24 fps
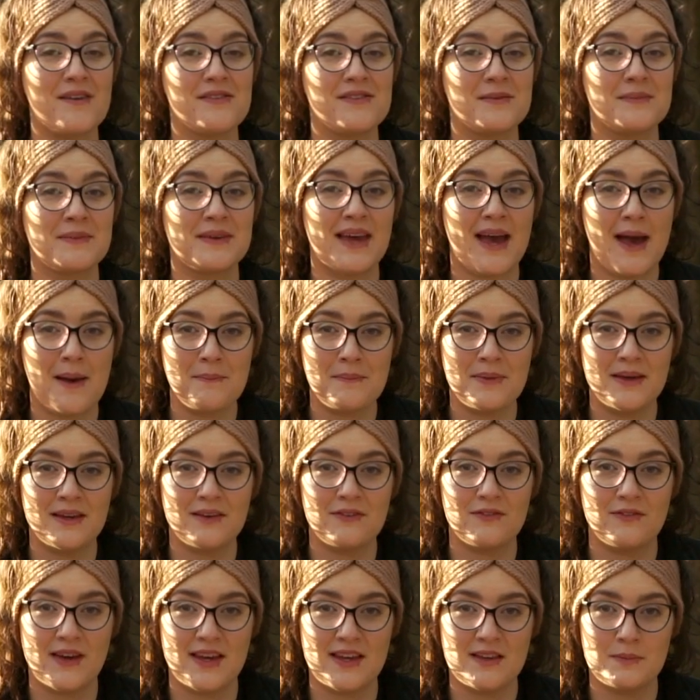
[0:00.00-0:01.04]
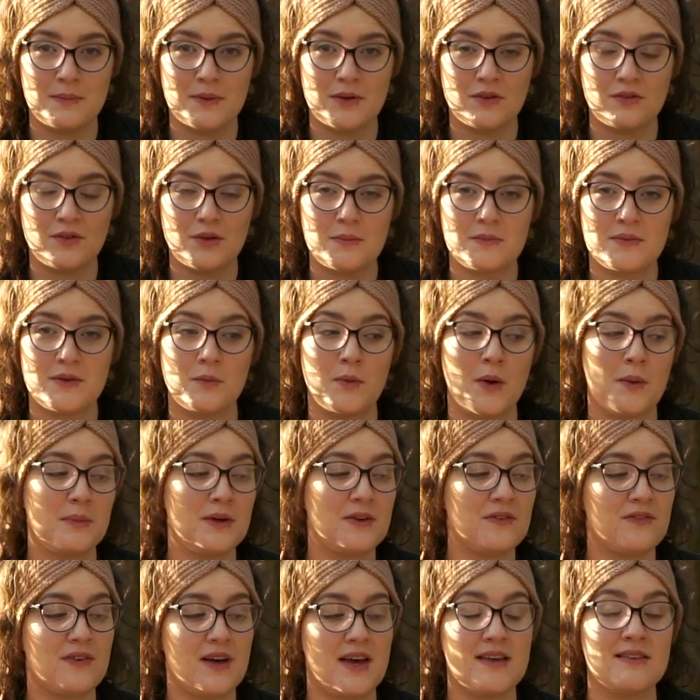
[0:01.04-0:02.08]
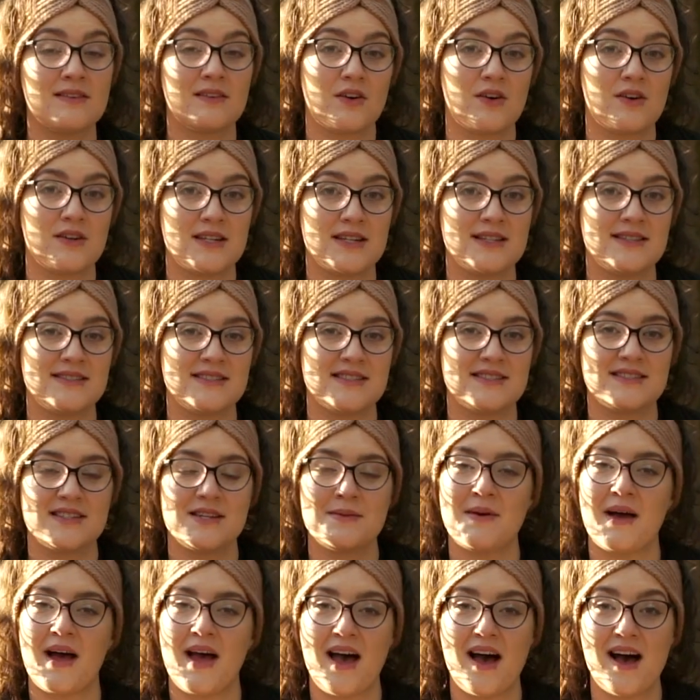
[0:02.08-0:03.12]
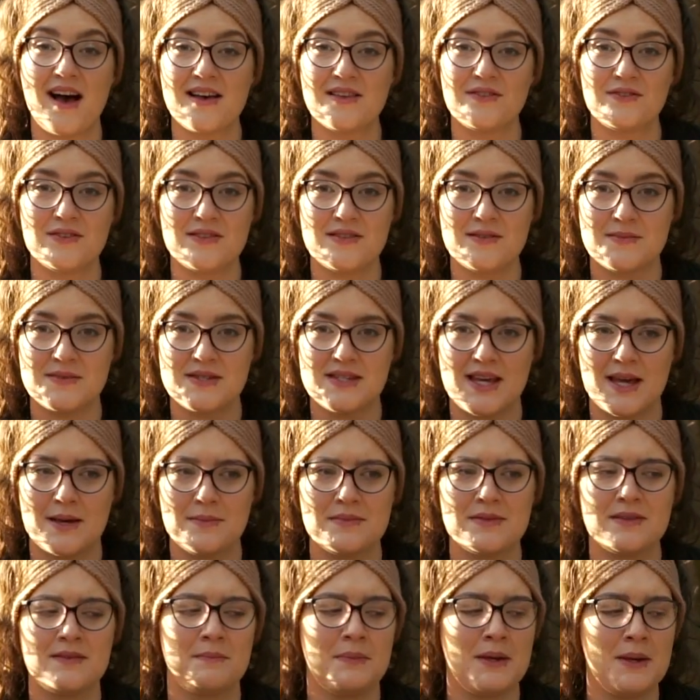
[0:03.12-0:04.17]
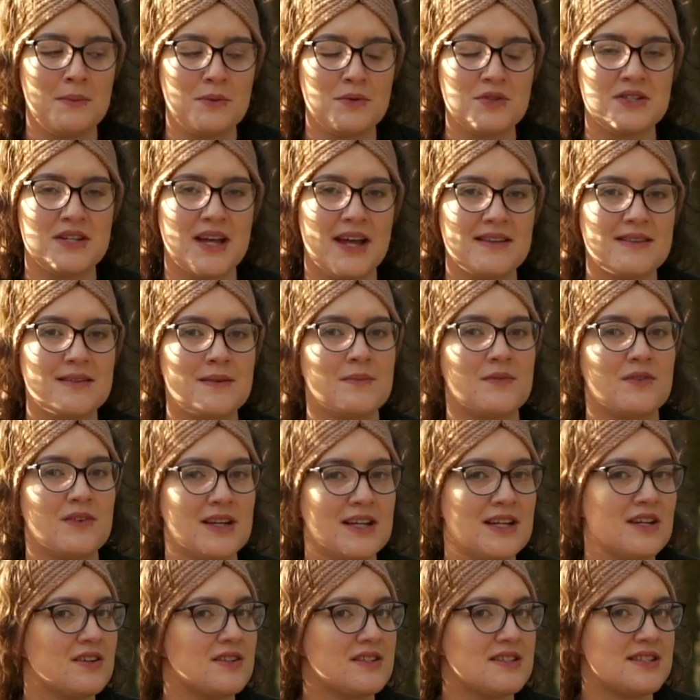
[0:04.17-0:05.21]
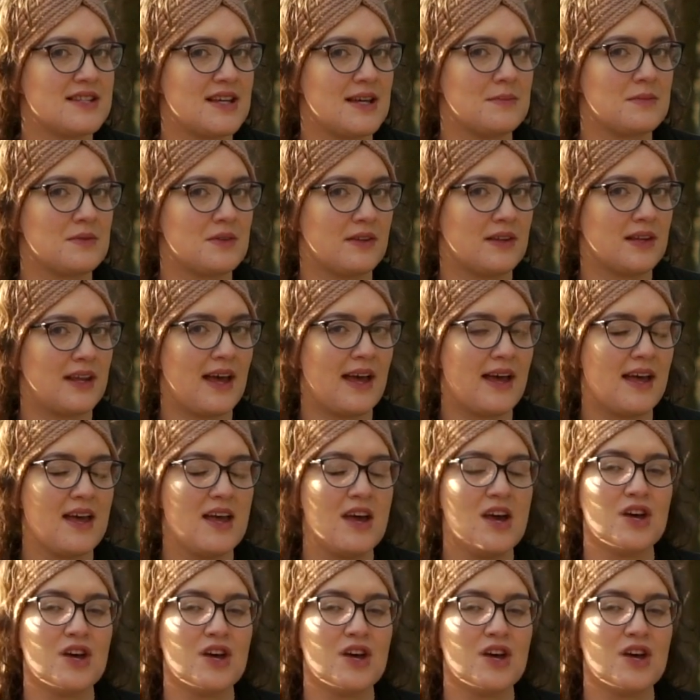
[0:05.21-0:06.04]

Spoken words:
of some camping Facebook groups, and when we first got this system, I asked for some tips, and people shared some really good tips on there.